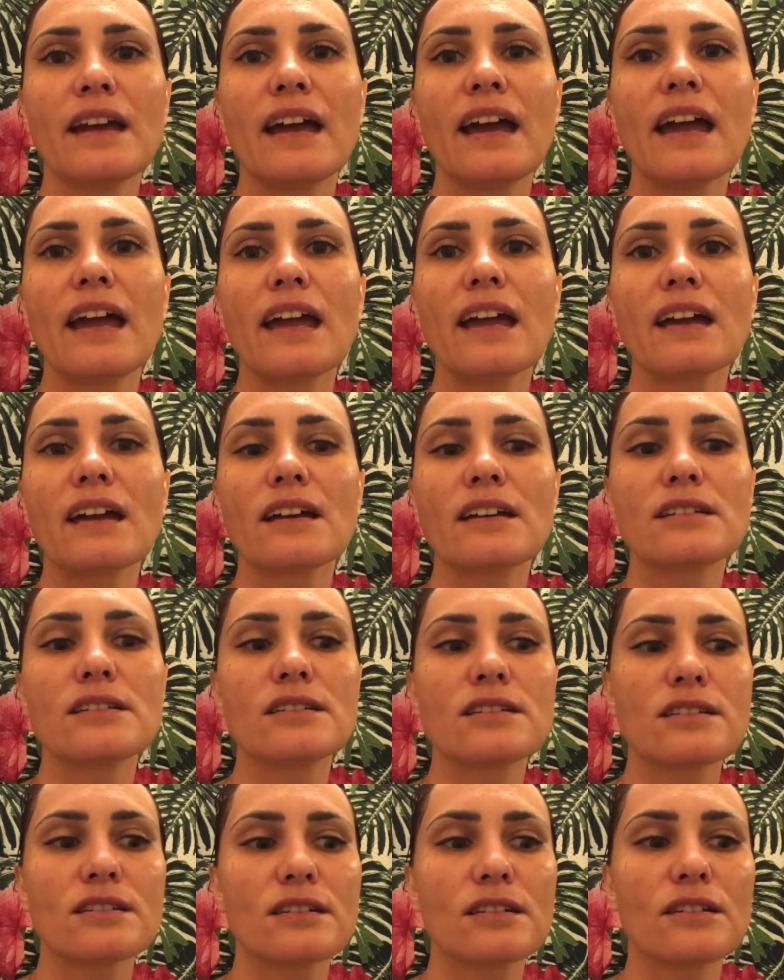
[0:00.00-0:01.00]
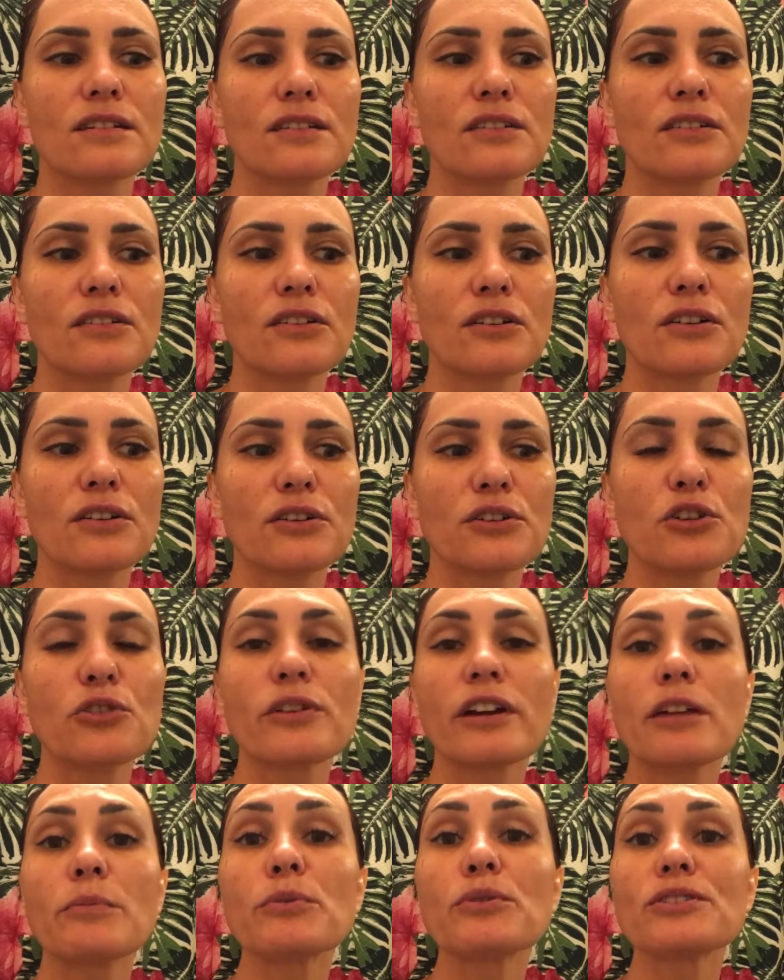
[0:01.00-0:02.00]
And
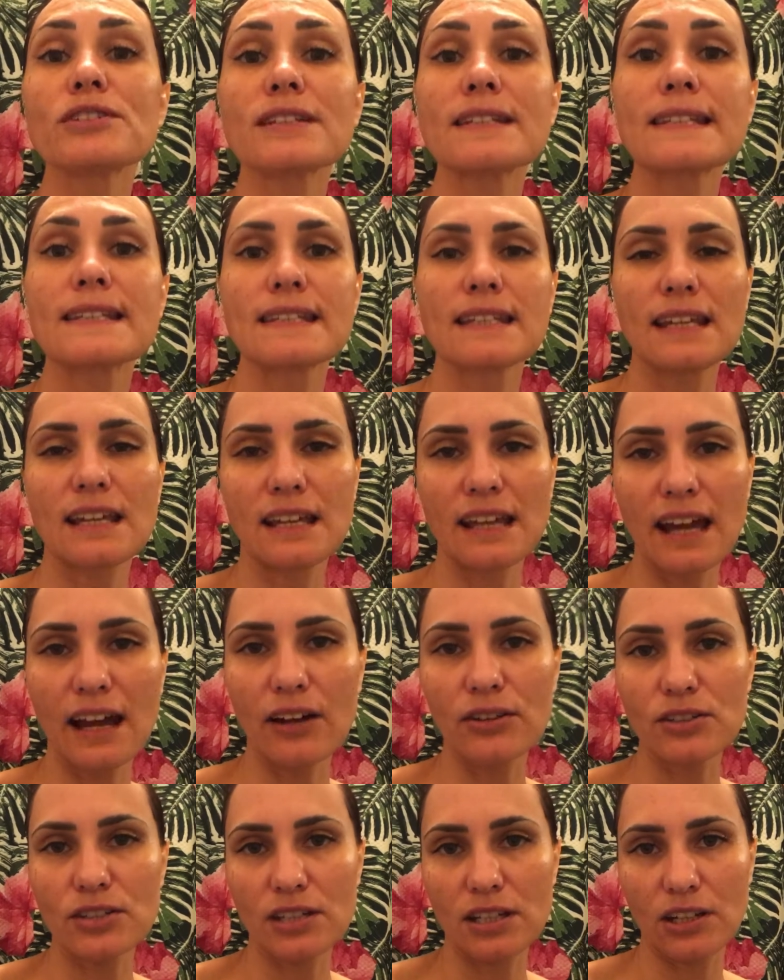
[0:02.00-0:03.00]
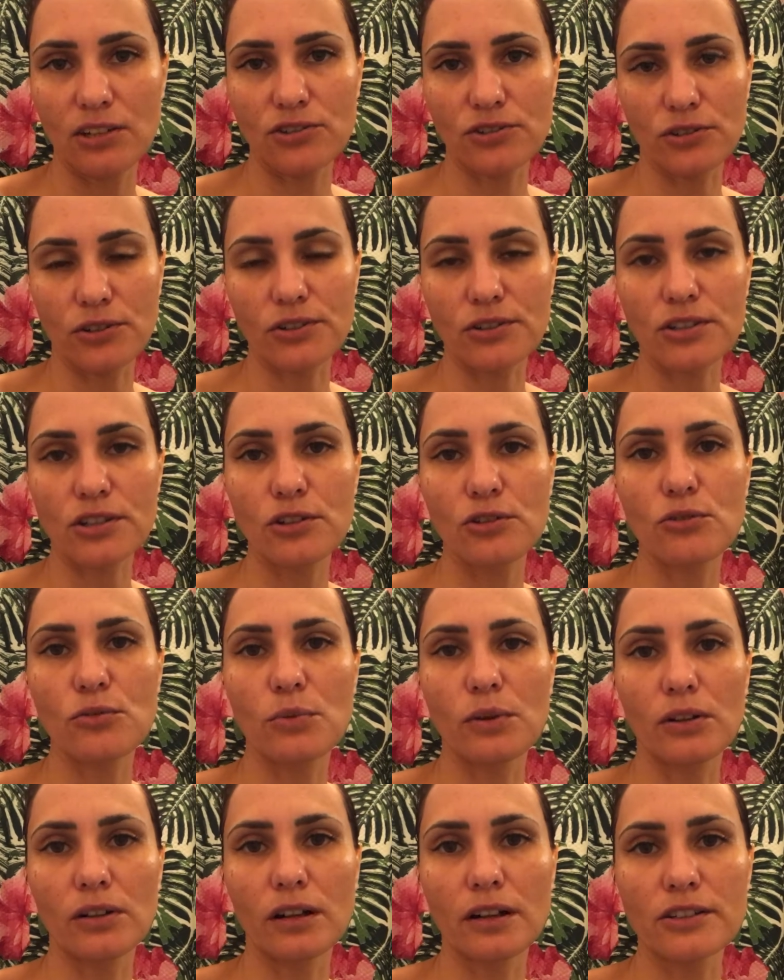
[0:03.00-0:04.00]
you're able to seek out teachers who
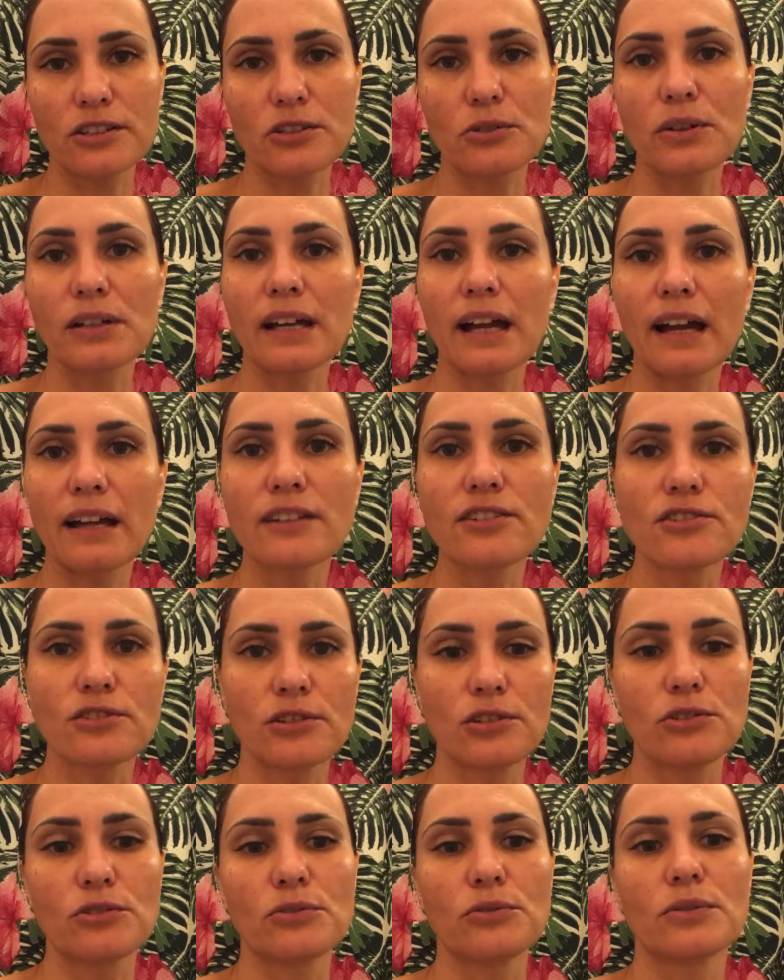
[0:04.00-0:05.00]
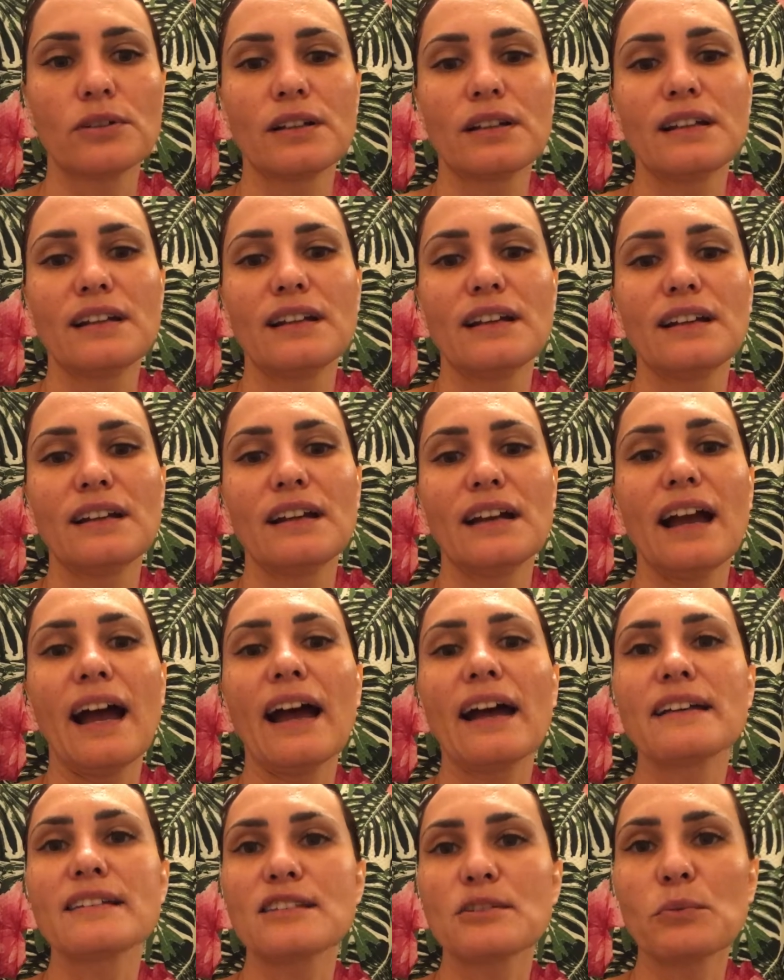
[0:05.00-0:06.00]
will also guide you
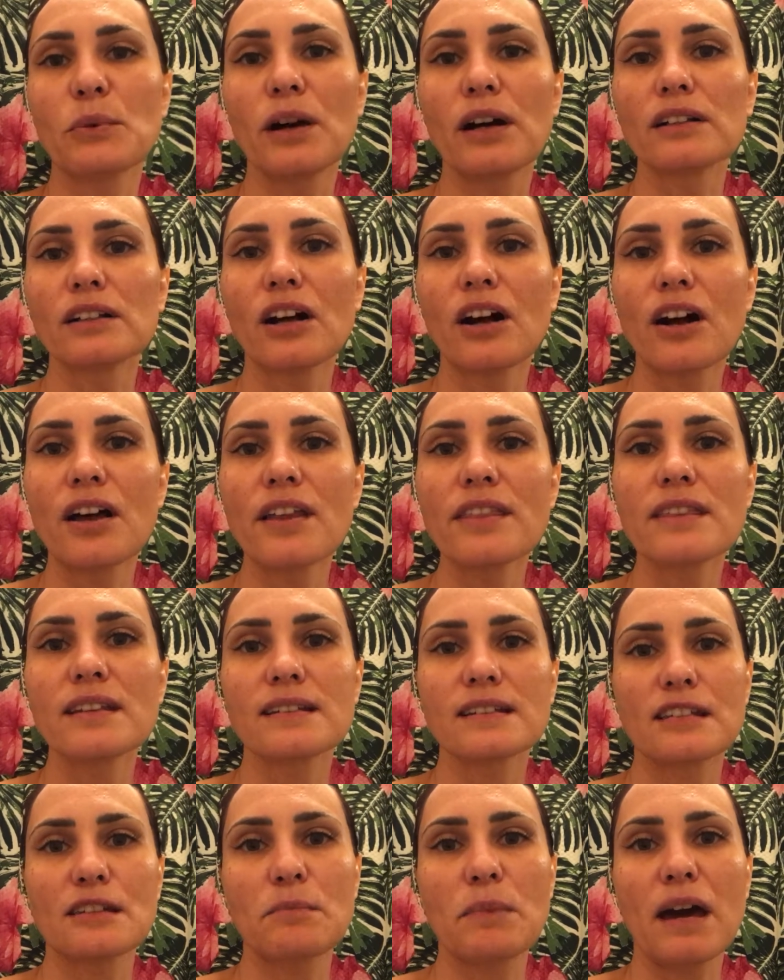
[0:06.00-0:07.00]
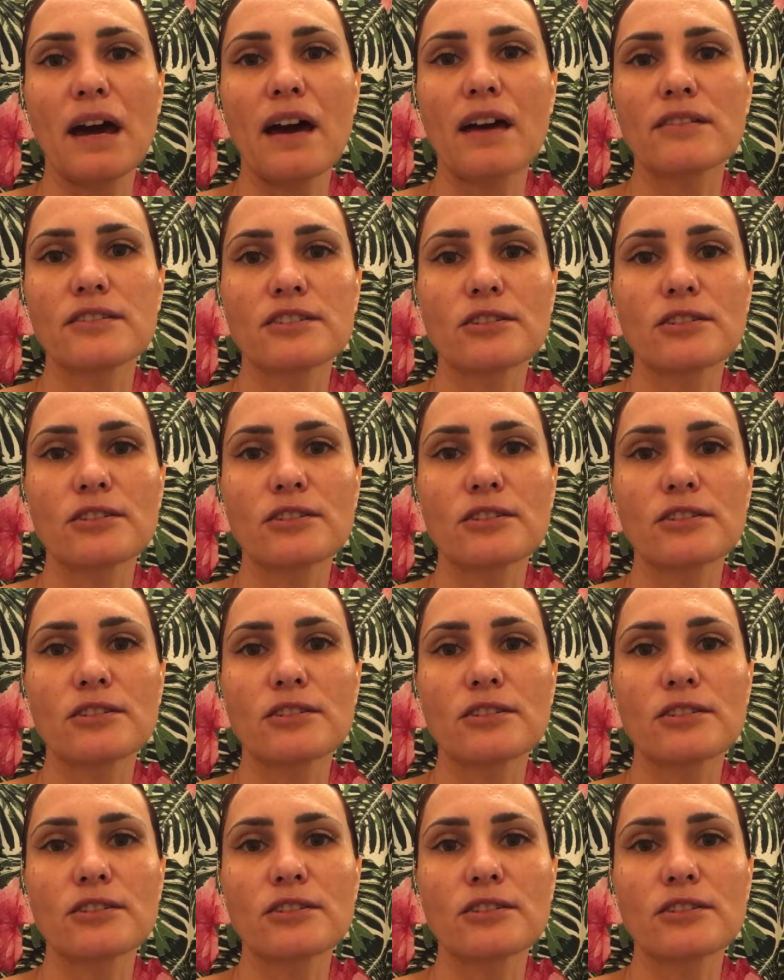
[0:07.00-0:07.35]
as well on this path.